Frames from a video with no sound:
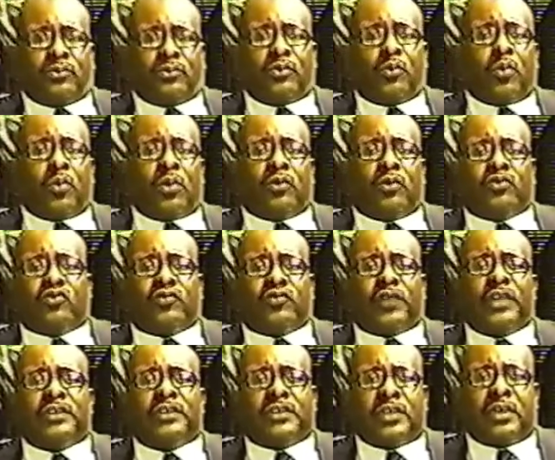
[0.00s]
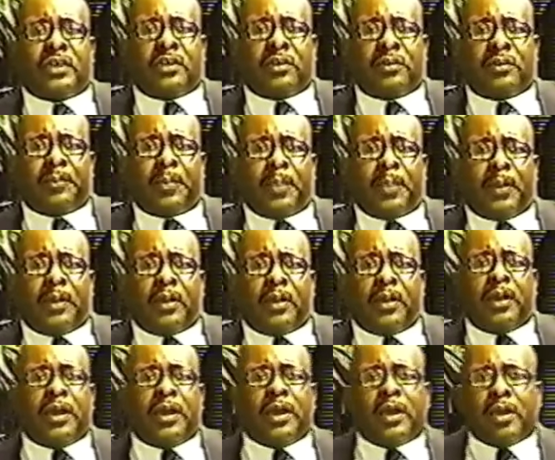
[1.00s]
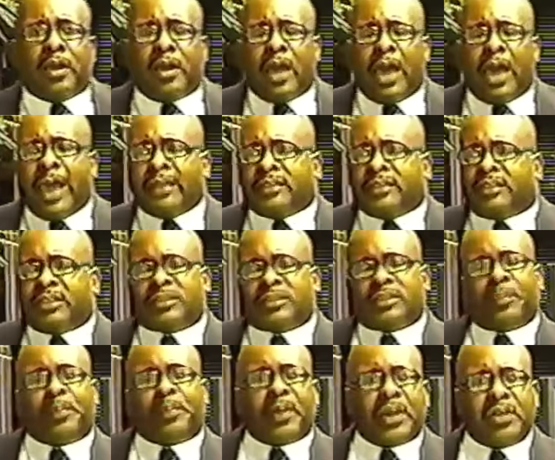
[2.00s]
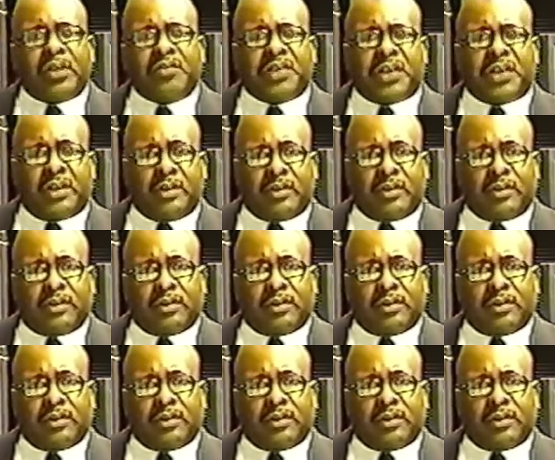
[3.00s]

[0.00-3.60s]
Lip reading: the World Trade Center and disappearing